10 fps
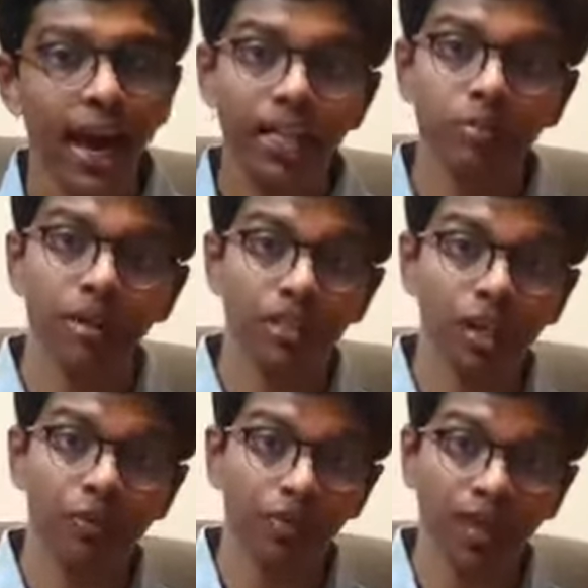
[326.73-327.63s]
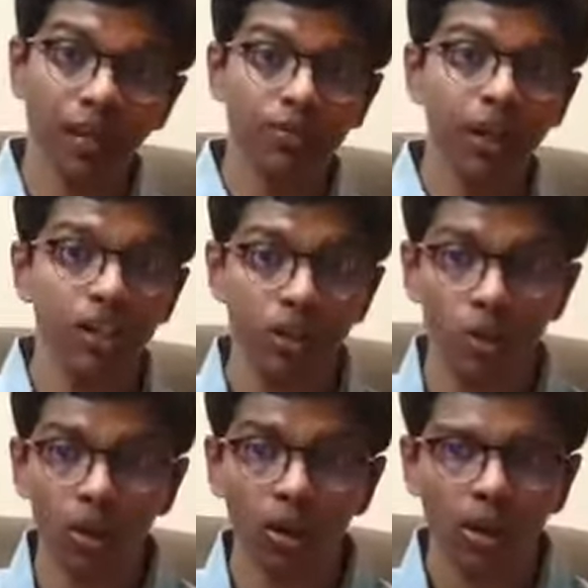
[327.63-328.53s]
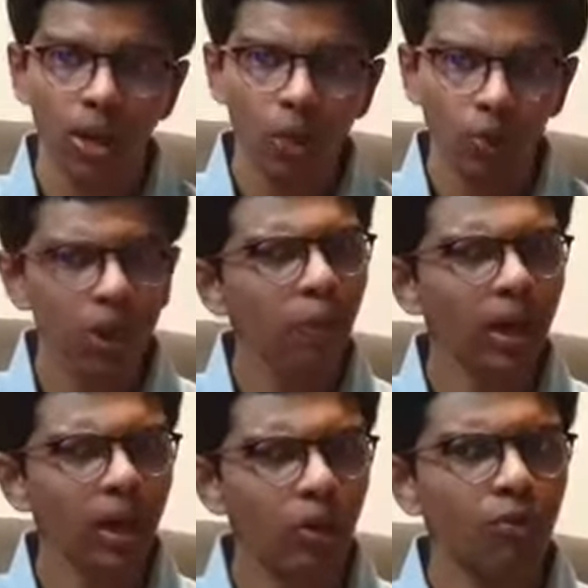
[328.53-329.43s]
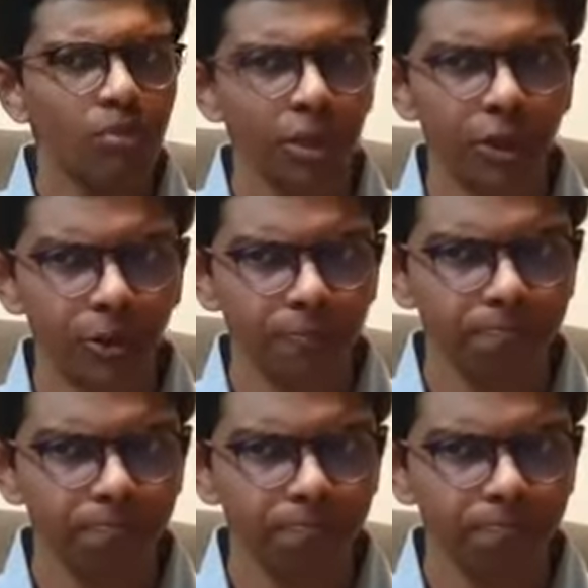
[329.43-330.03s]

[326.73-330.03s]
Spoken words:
asked myself at the end of high school, where do I go from here?